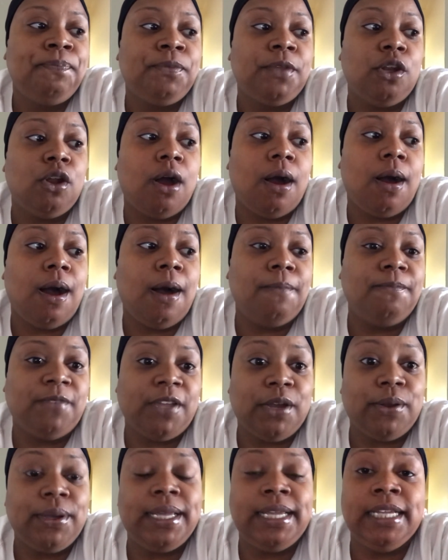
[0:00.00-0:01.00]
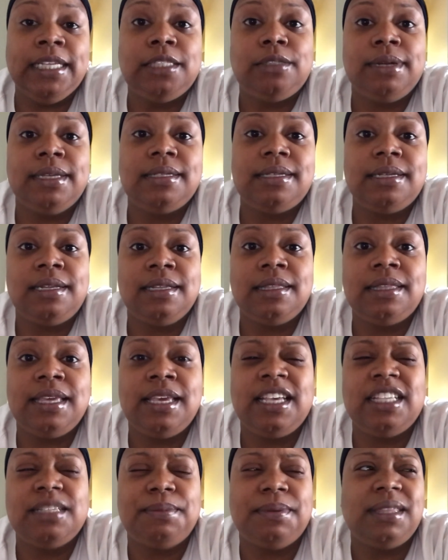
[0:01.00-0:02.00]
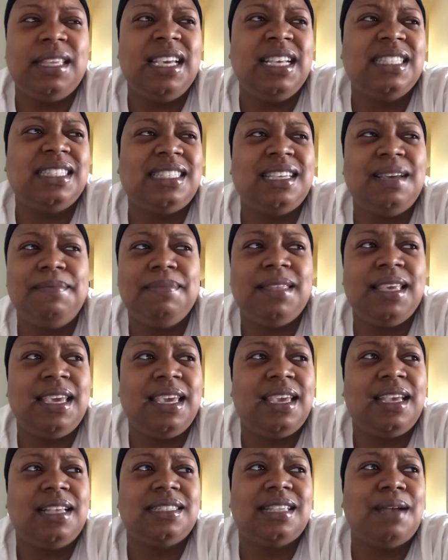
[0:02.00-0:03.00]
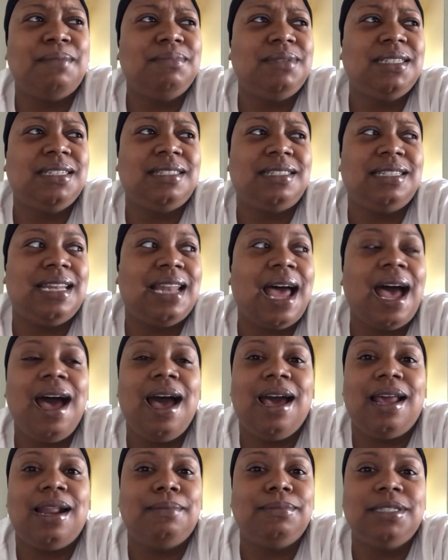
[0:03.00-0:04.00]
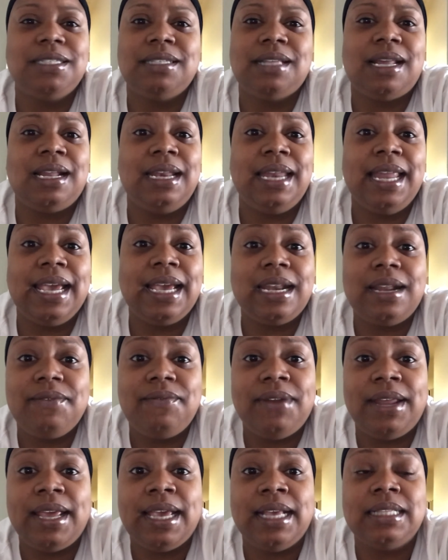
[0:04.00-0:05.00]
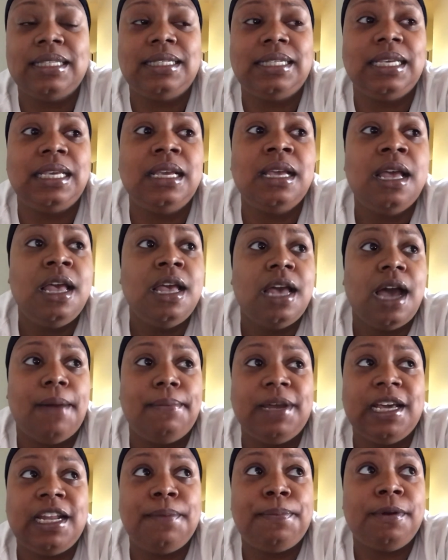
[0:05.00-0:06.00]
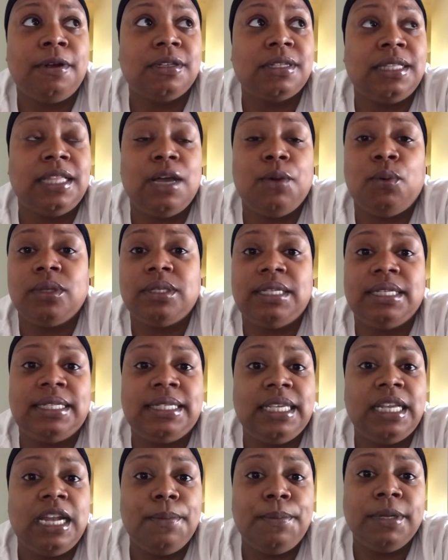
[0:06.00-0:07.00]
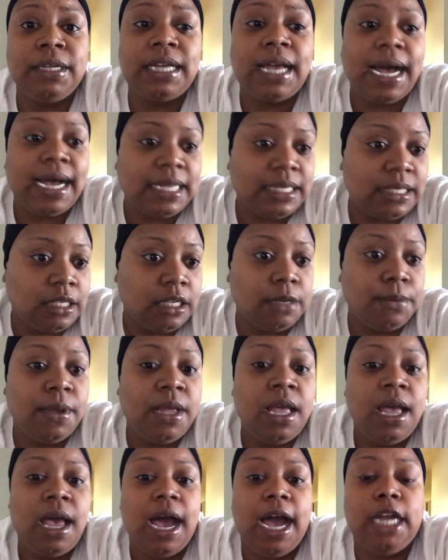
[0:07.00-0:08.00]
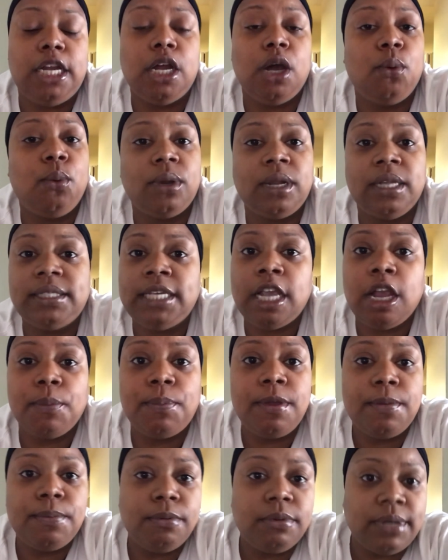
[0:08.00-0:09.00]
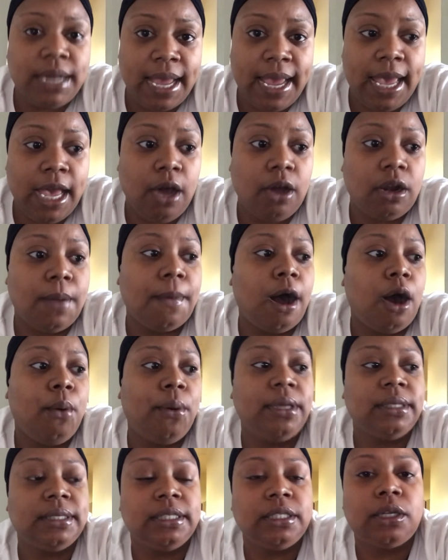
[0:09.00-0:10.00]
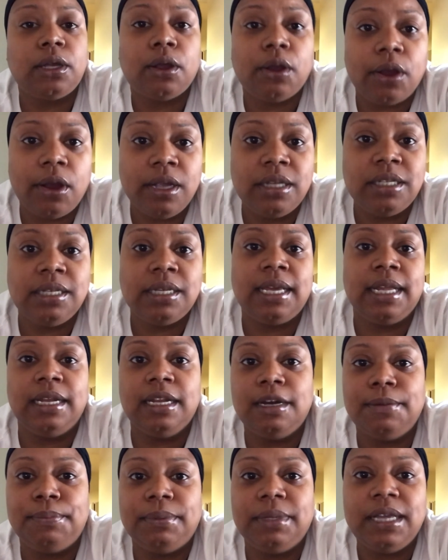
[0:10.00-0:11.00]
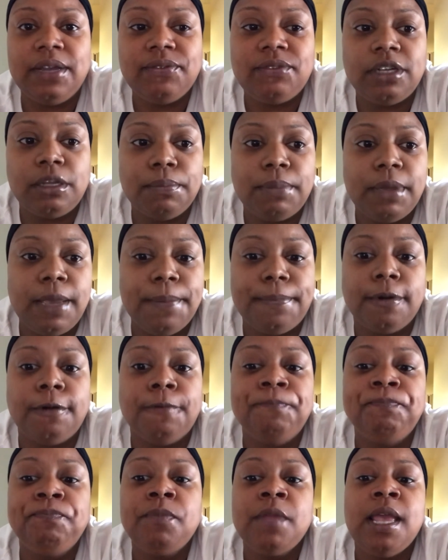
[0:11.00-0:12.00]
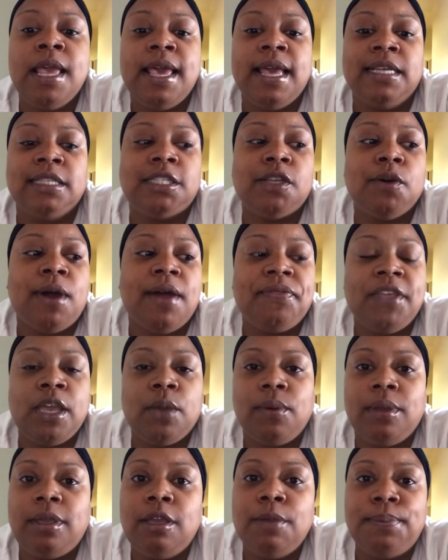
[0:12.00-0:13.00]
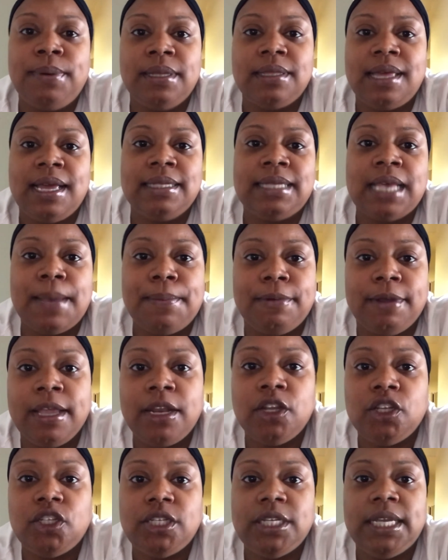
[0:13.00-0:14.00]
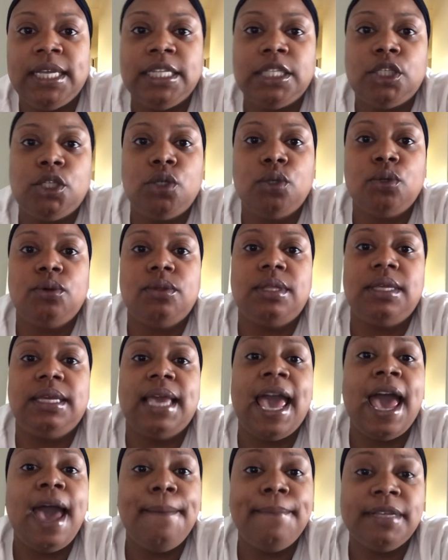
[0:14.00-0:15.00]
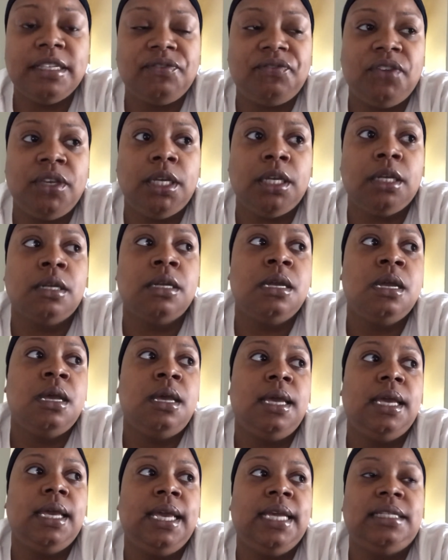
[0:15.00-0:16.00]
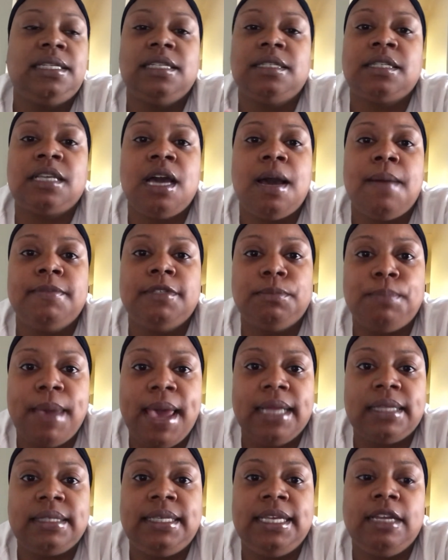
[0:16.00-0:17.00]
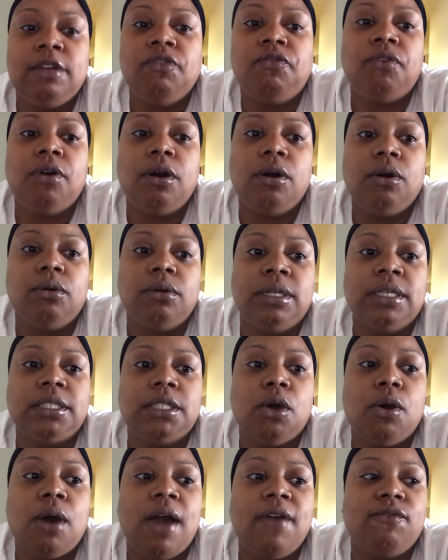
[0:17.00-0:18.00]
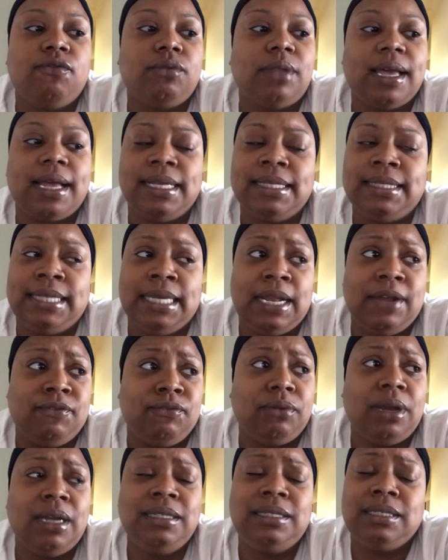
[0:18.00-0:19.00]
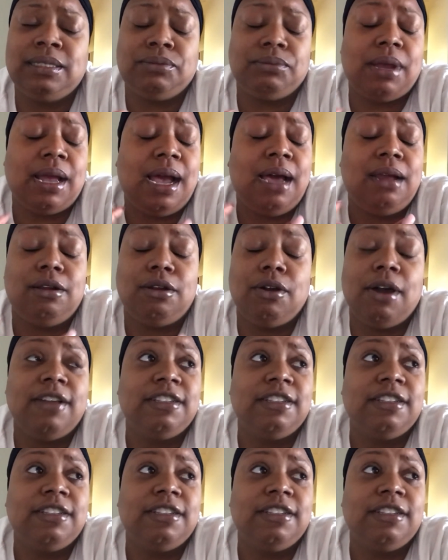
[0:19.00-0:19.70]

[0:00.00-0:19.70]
I'm very interested in things, but then some things I'm just not. I'm just not a negative Nancy. I'm not a person that wants to sit up and gossip. I don't want to tear people down. I'm always encouraging and uplifting people. And so I think when you put that type of energy into the atmosphere, it just comes back tenfold. And so like I said, I don't know.